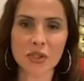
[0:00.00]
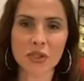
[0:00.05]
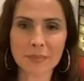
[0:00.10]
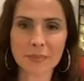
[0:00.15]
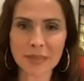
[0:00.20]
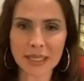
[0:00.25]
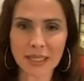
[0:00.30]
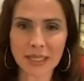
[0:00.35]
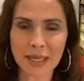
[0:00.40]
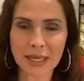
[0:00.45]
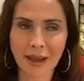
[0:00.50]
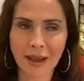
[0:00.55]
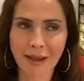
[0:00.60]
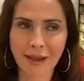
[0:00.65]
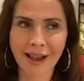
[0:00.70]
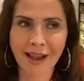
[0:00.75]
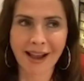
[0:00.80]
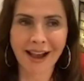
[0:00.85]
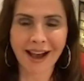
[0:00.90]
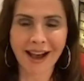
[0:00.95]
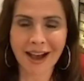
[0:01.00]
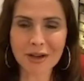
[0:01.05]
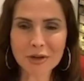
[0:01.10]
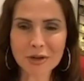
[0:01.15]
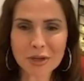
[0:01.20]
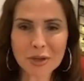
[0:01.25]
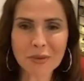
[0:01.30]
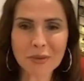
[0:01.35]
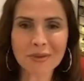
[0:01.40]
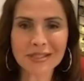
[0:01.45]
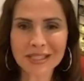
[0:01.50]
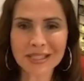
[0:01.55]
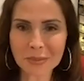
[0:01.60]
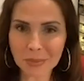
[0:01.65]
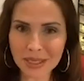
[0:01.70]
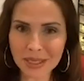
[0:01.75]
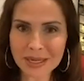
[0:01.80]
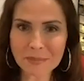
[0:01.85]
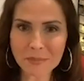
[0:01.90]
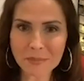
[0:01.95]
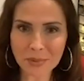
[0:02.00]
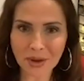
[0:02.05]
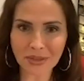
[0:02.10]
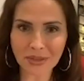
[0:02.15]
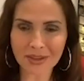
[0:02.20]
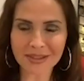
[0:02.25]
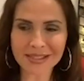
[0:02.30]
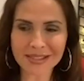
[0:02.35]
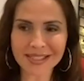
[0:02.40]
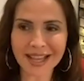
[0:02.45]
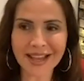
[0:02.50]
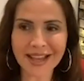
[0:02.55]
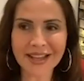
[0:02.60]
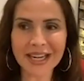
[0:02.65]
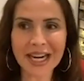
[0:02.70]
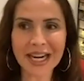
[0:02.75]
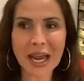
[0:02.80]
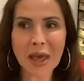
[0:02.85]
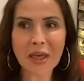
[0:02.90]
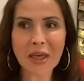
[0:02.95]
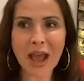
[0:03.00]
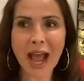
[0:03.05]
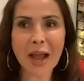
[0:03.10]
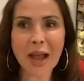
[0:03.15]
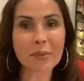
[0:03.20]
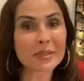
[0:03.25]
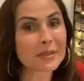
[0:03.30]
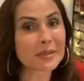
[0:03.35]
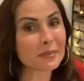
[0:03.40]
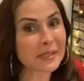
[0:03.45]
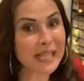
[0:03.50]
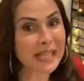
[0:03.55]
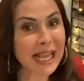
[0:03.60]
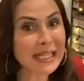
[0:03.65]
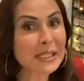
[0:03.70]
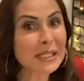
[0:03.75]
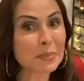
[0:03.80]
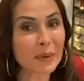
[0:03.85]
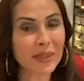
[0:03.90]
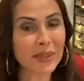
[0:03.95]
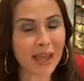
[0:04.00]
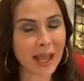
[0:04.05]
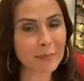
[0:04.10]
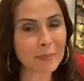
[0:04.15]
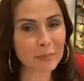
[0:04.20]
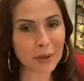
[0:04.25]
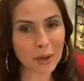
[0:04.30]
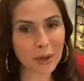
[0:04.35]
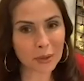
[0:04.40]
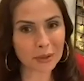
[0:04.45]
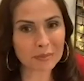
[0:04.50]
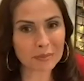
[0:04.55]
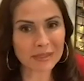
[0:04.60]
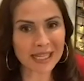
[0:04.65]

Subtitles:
I mean, I knew it was the Williams brothers, and I was obsessed with their programs